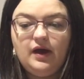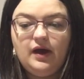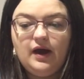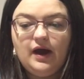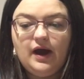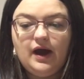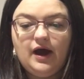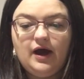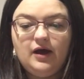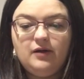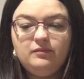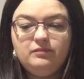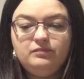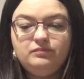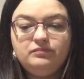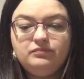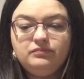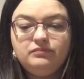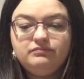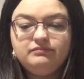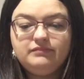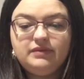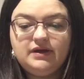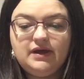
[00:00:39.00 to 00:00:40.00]
But
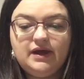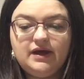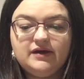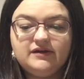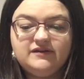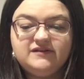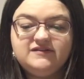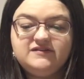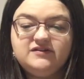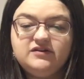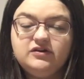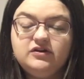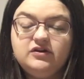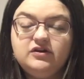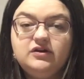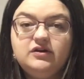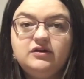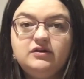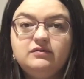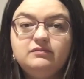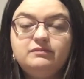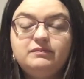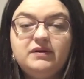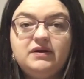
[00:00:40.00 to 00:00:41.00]
yeah, so a
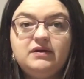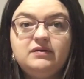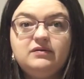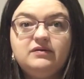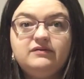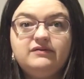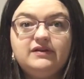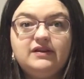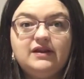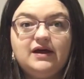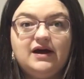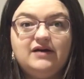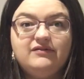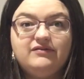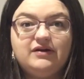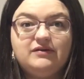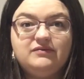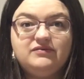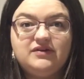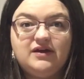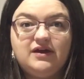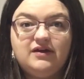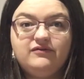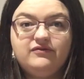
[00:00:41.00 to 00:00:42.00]
bit of a life
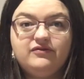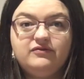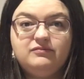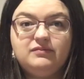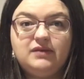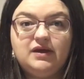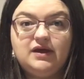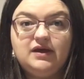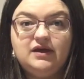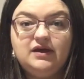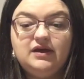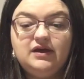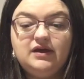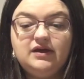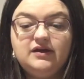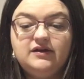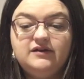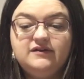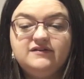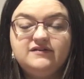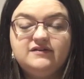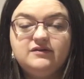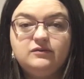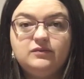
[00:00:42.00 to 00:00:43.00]
update for me
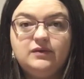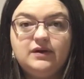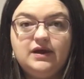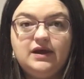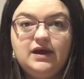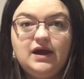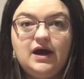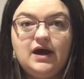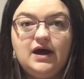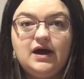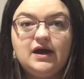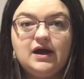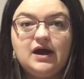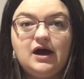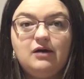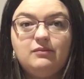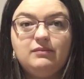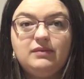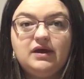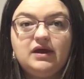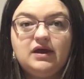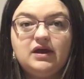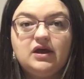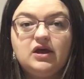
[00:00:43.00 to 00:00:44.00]
is that we are
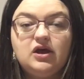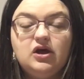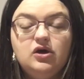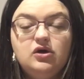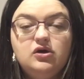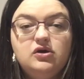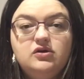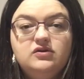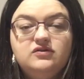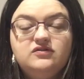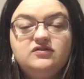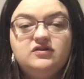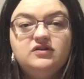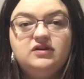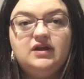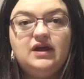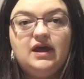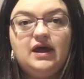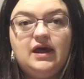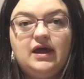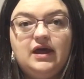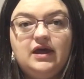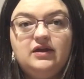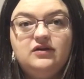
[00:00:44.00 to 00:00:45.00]
coming to the
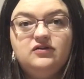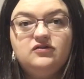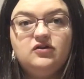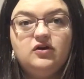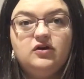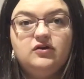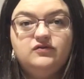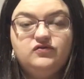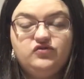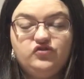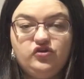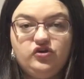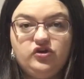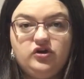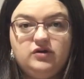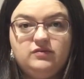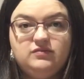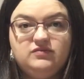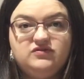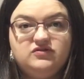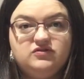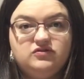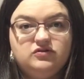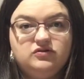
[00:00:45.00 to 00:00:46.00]
end of term
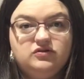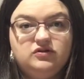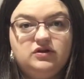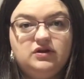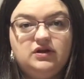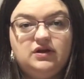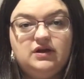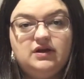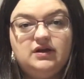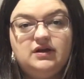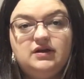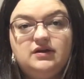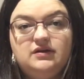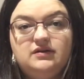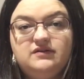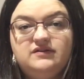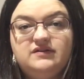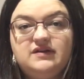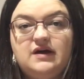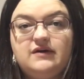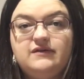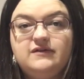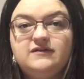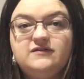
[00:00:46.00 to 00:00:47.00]
2 in
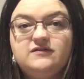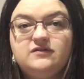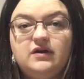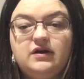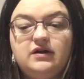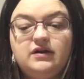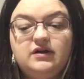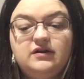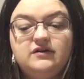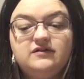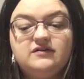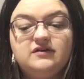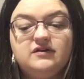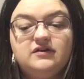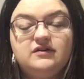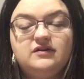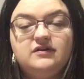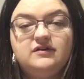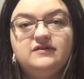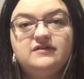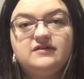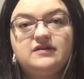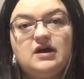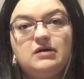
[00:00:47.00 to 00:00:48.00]
South Australia, so
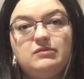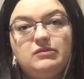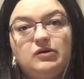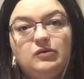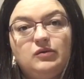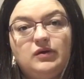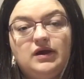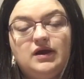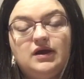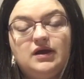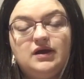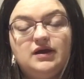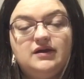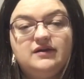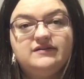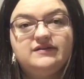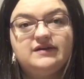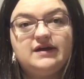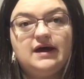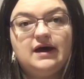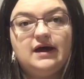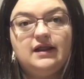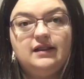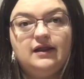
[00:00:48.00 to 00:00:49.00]
this coming week is
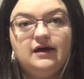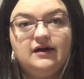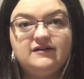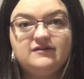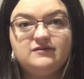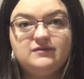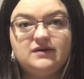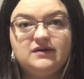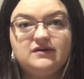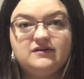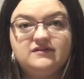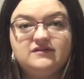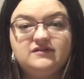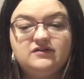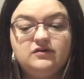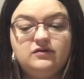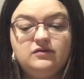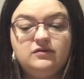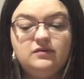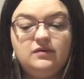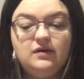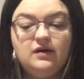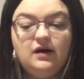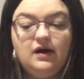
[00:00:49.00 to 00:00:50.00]
our last week of school,